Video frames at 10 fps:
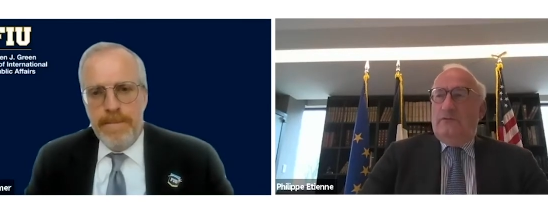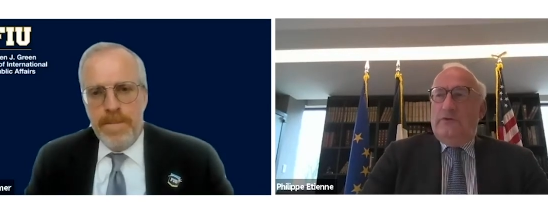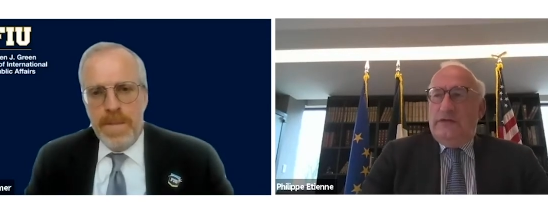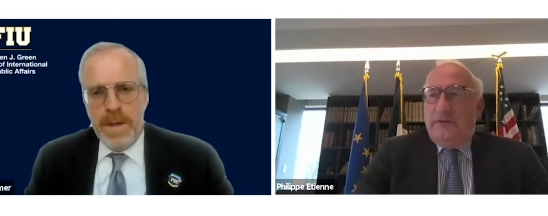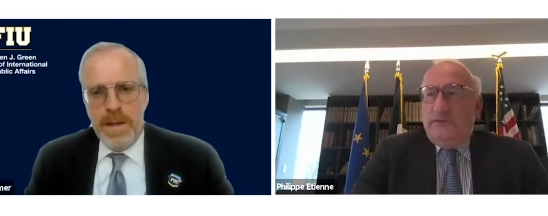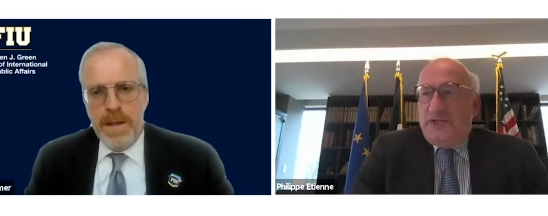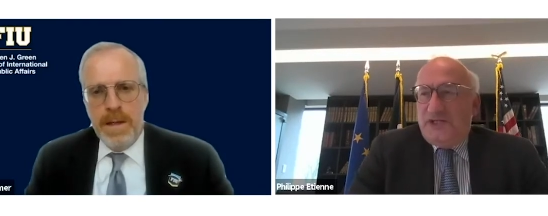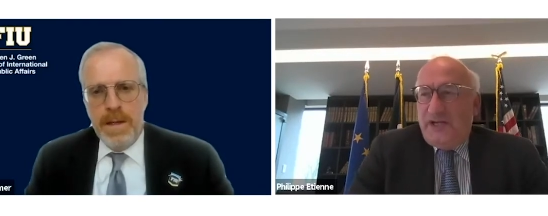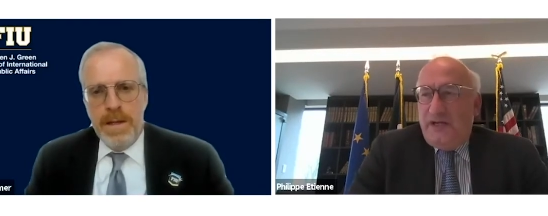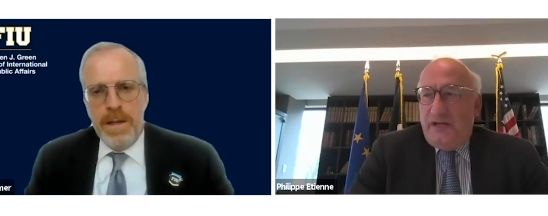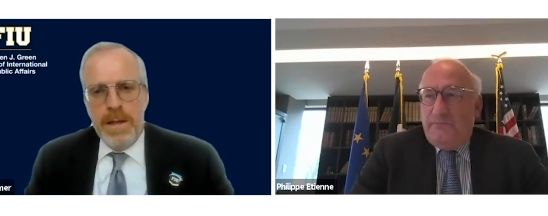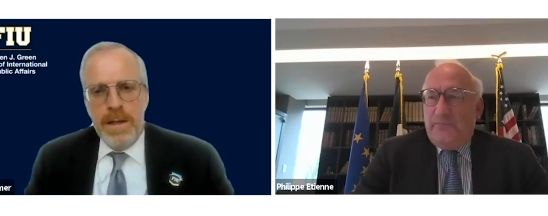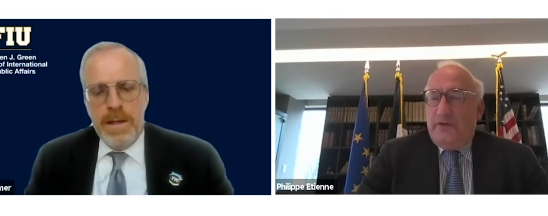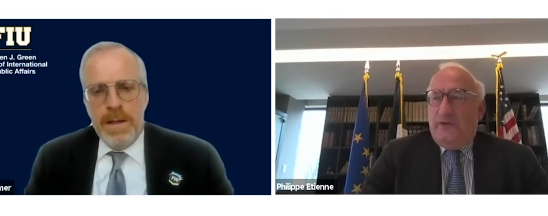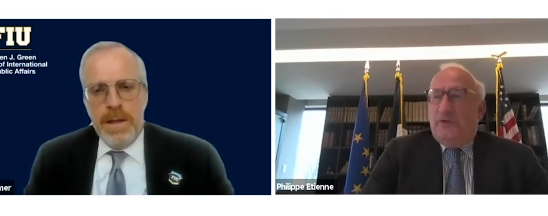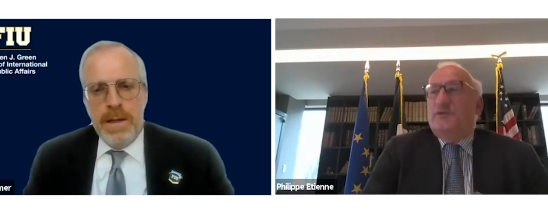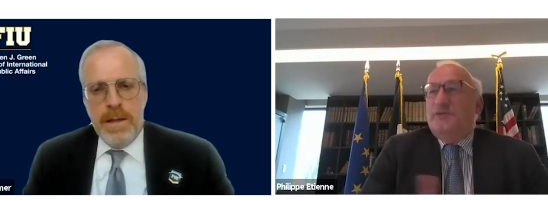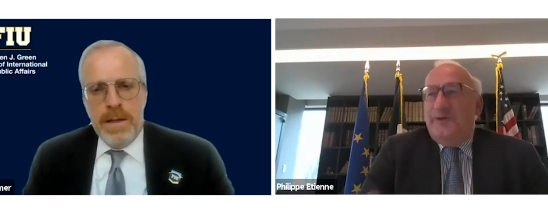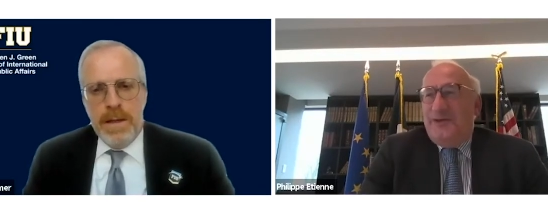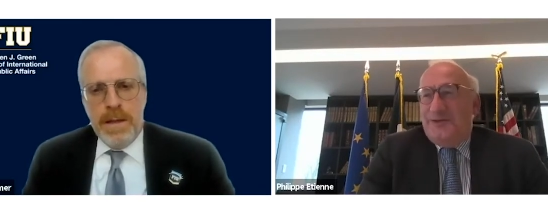Speaker 1: Well, Russia, uh,
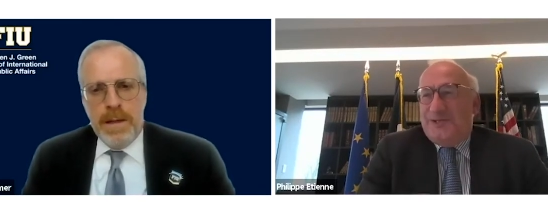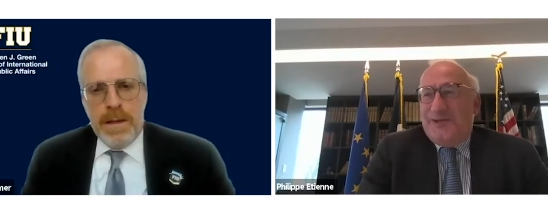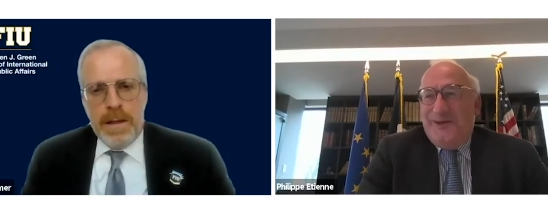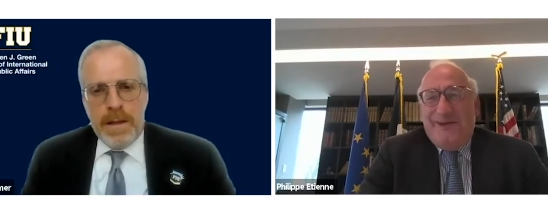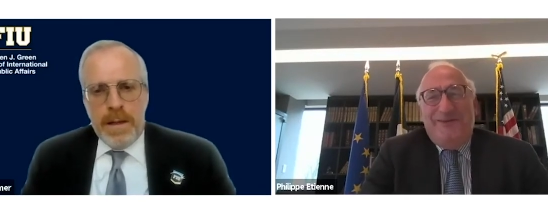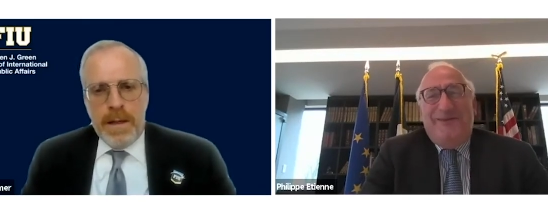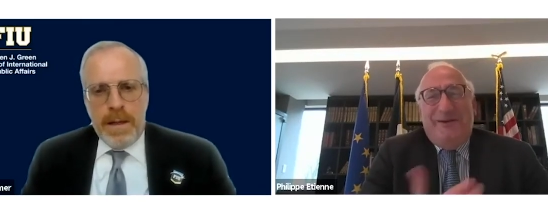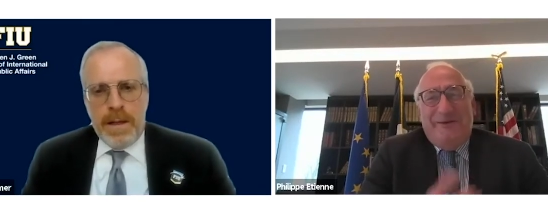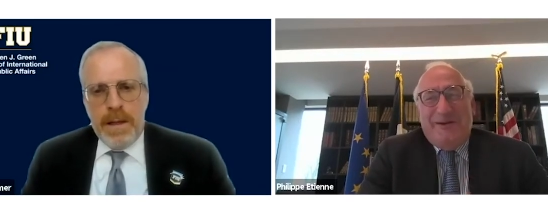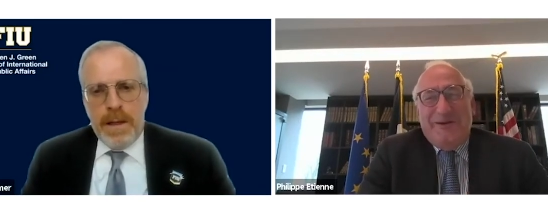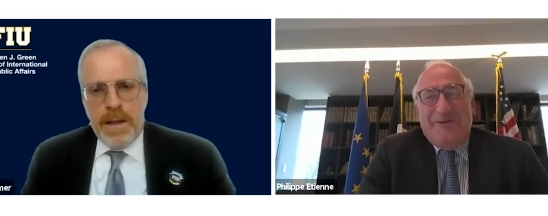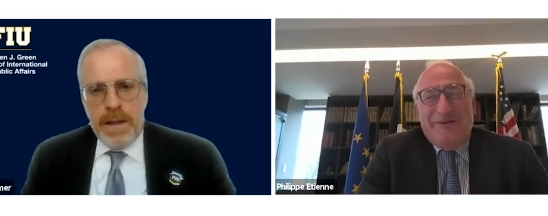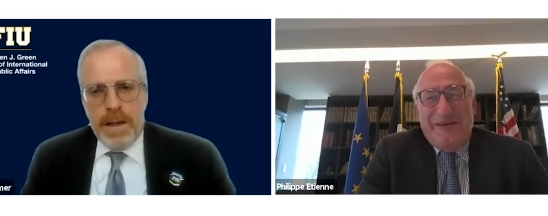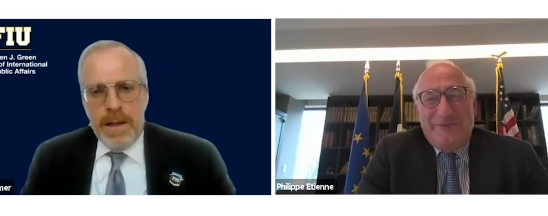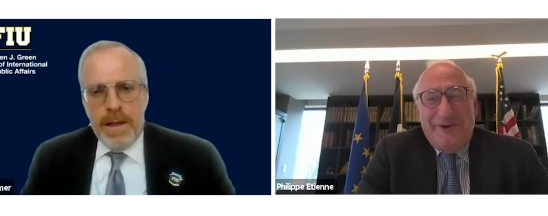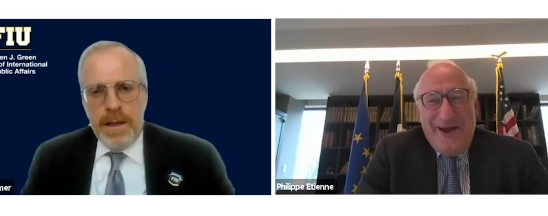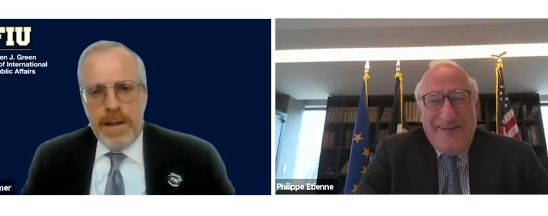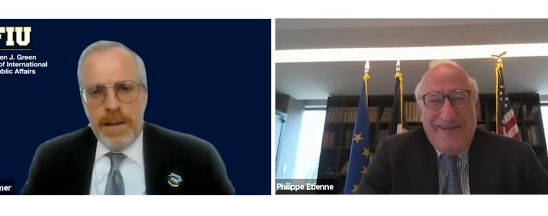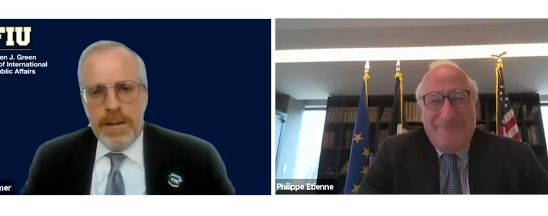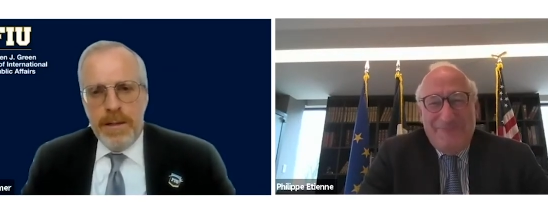contrary to China, is directly our neighbor,
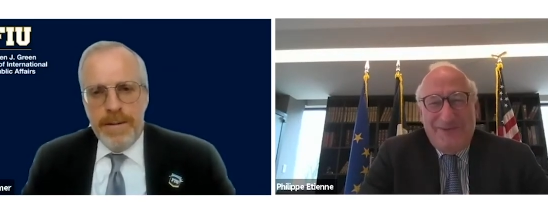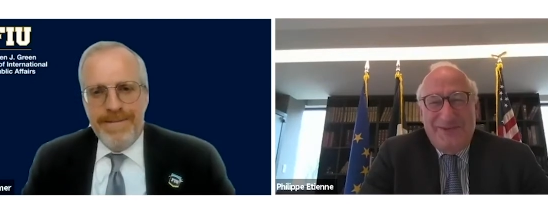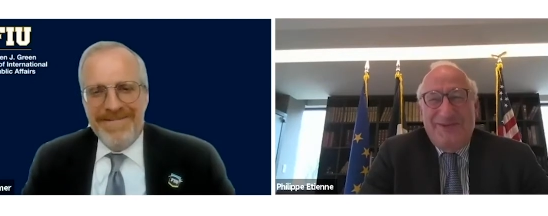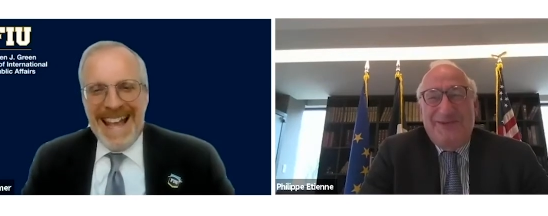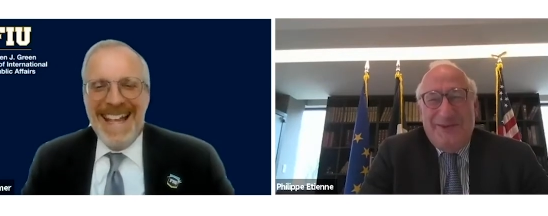is a,